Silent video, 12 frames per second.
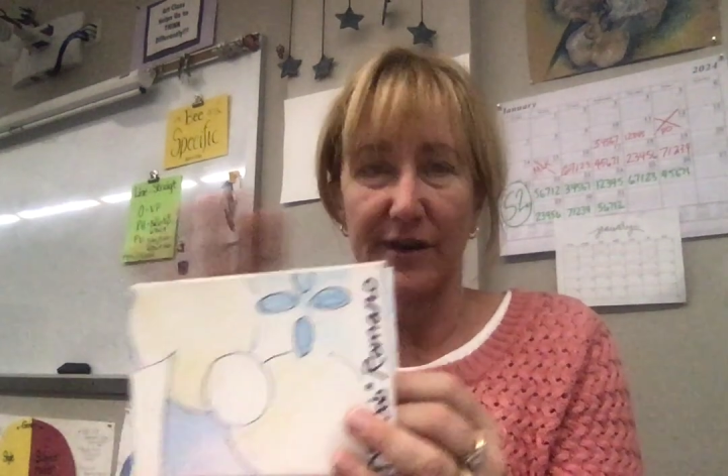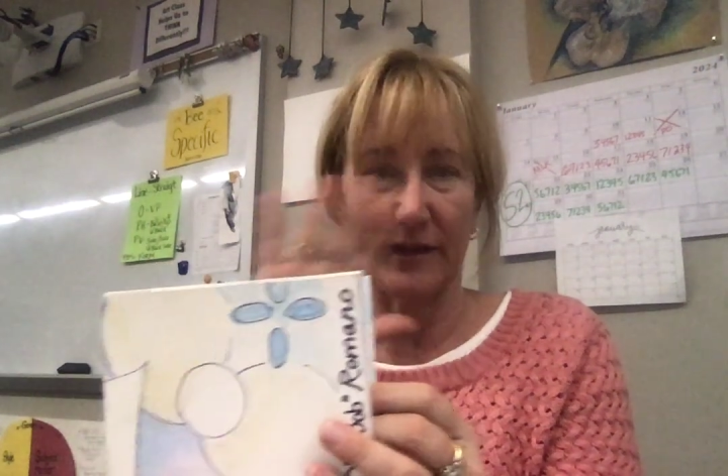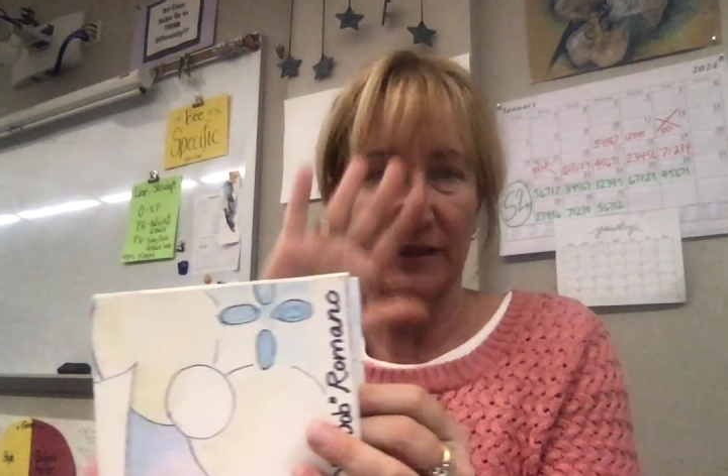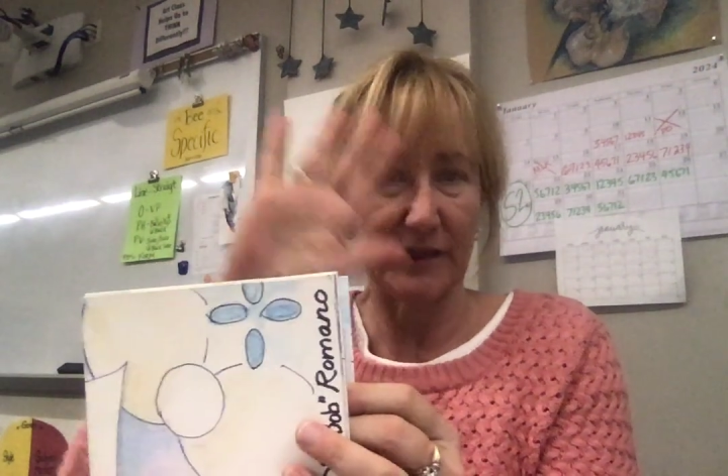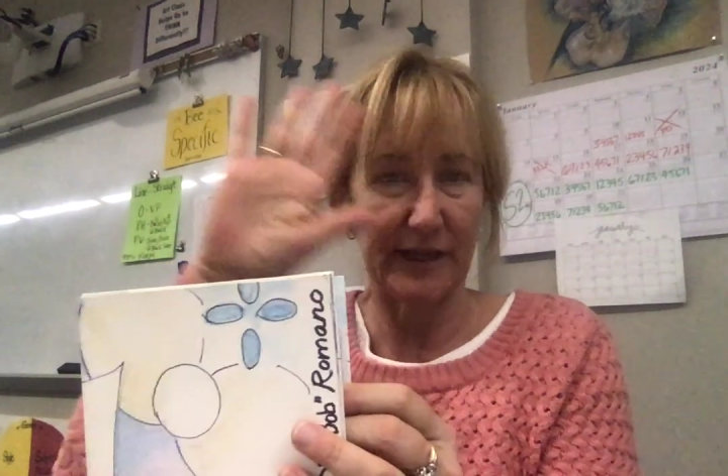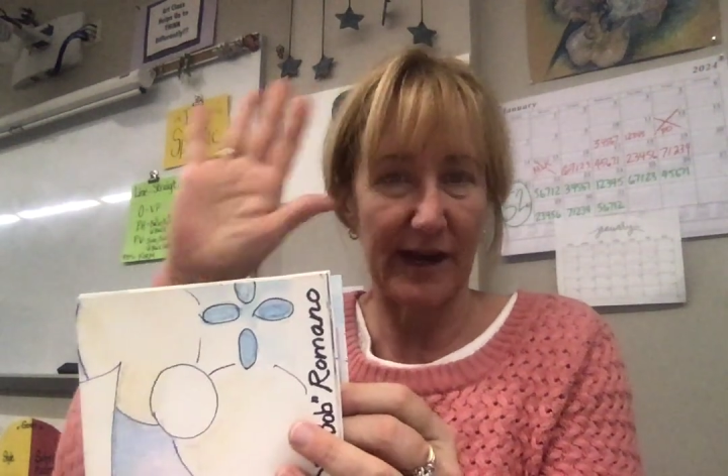a
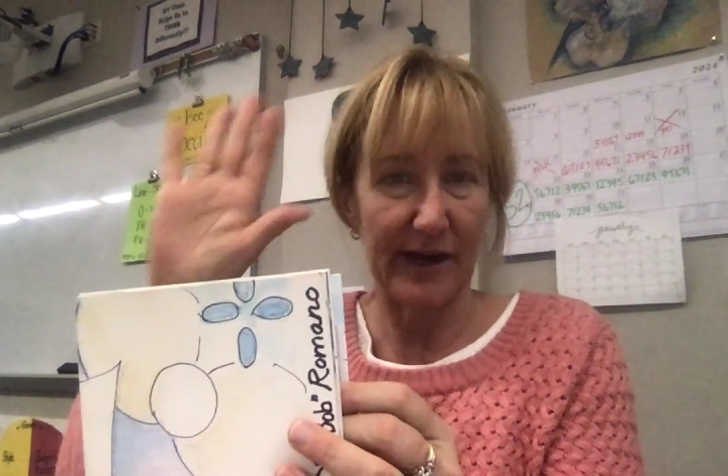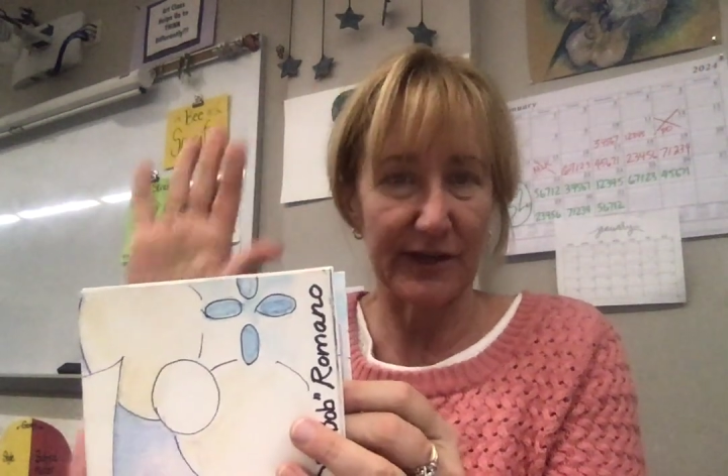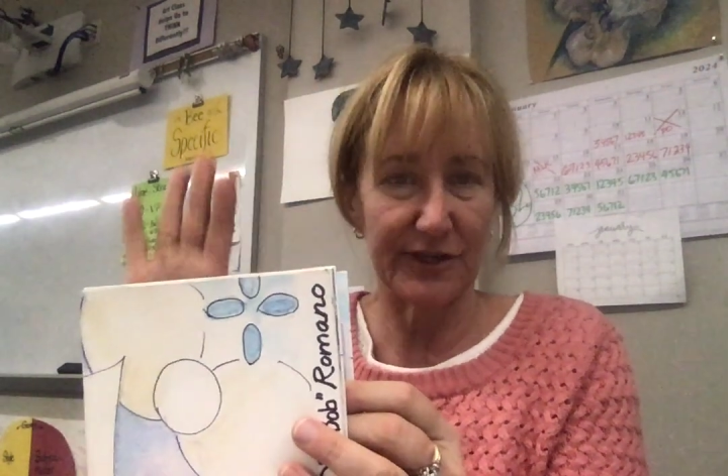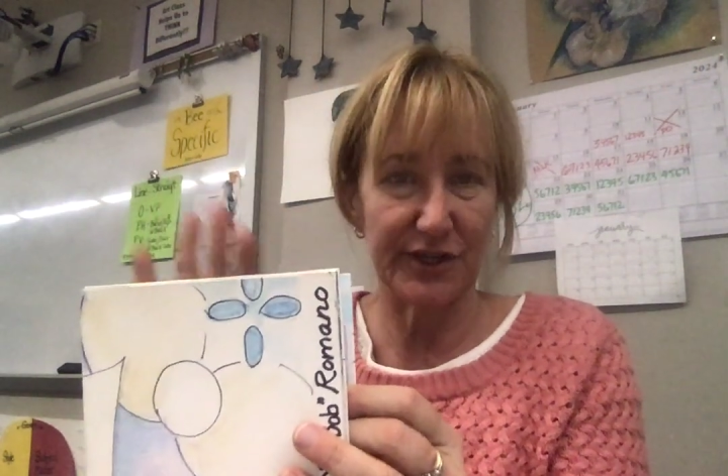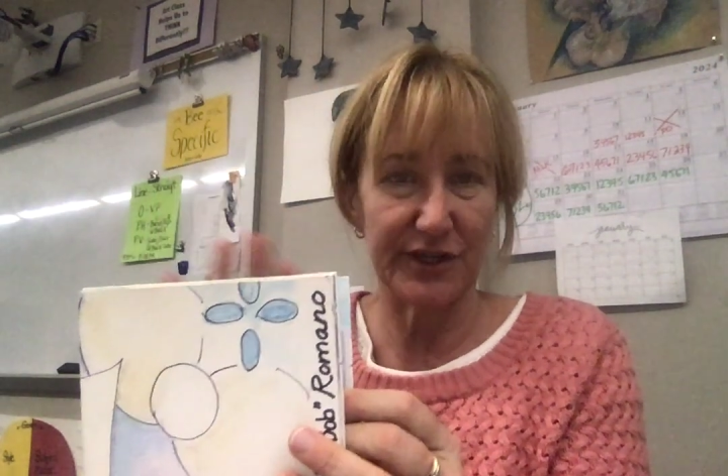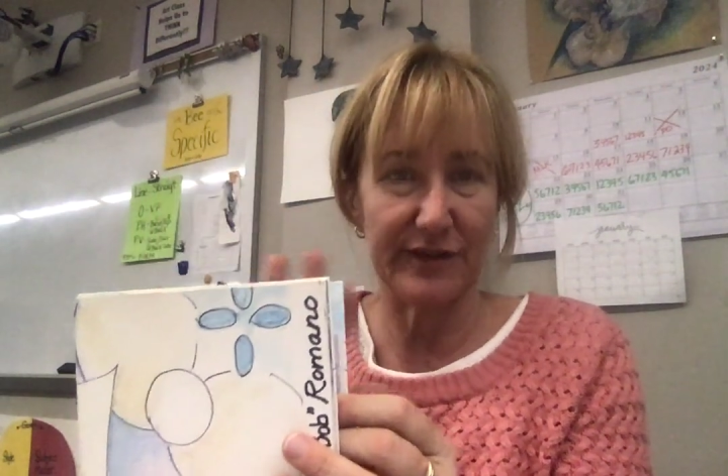large
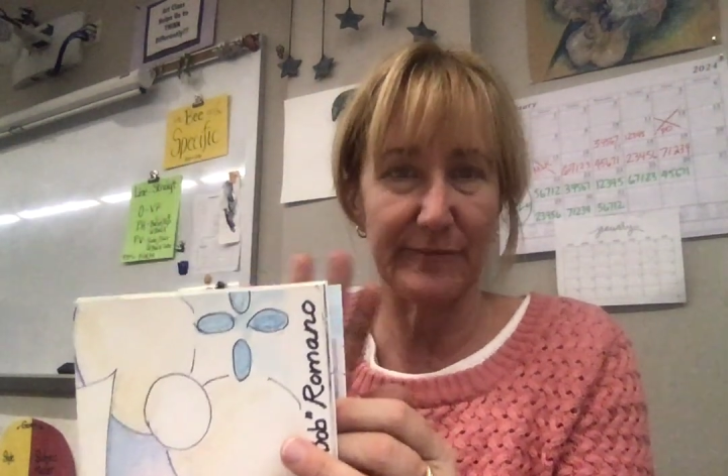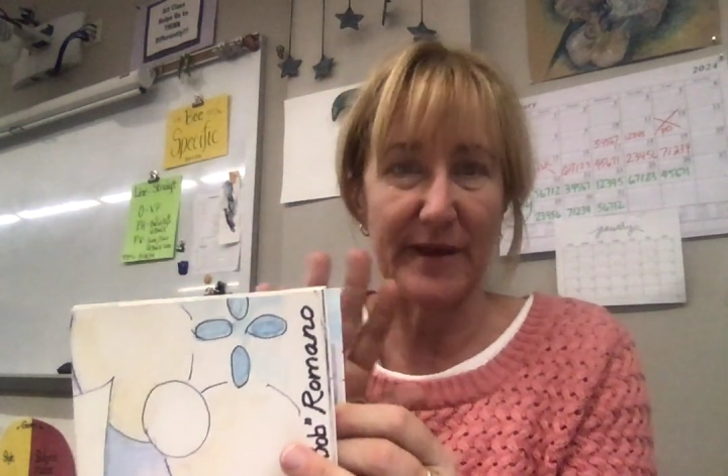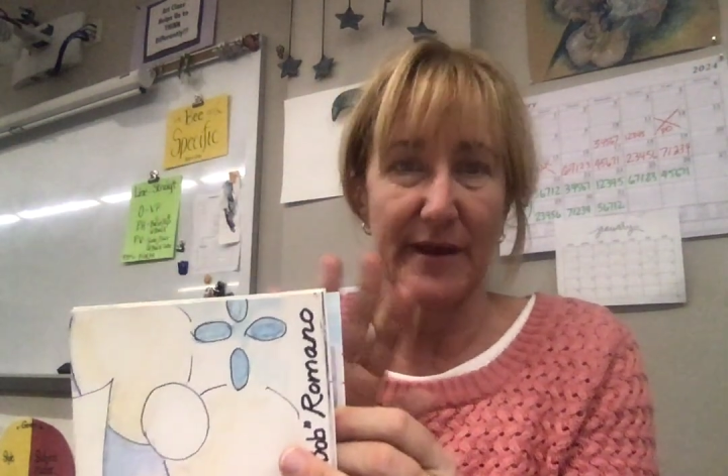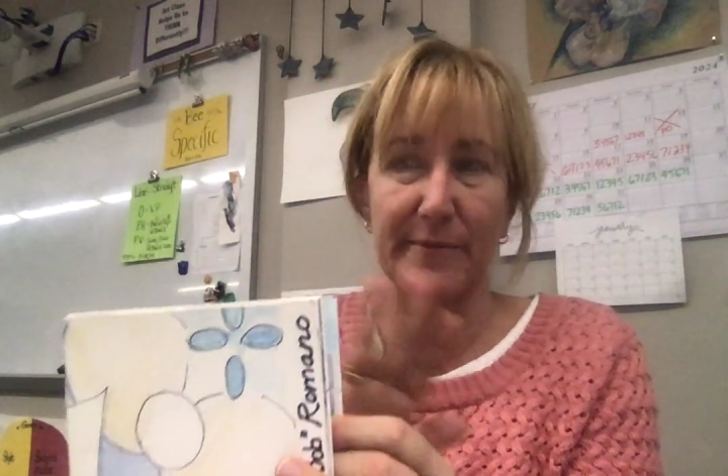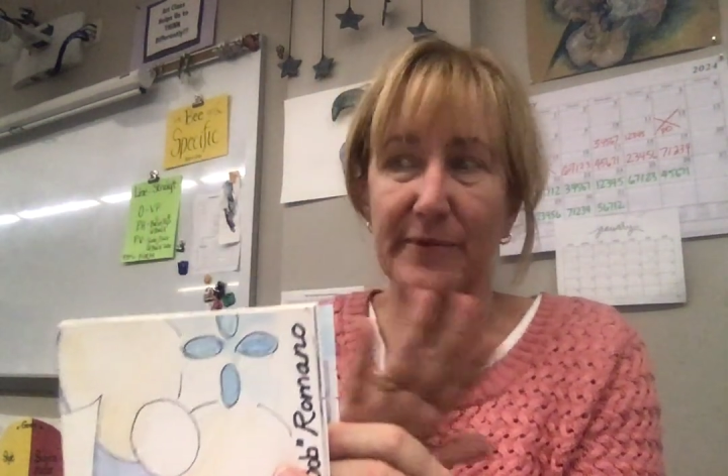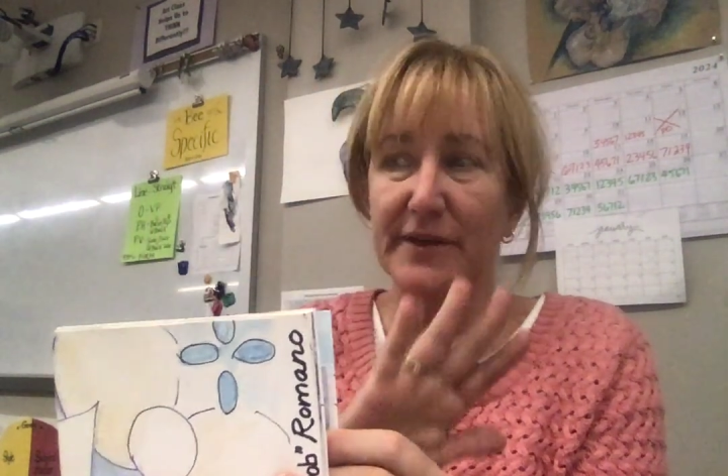sheet of paper.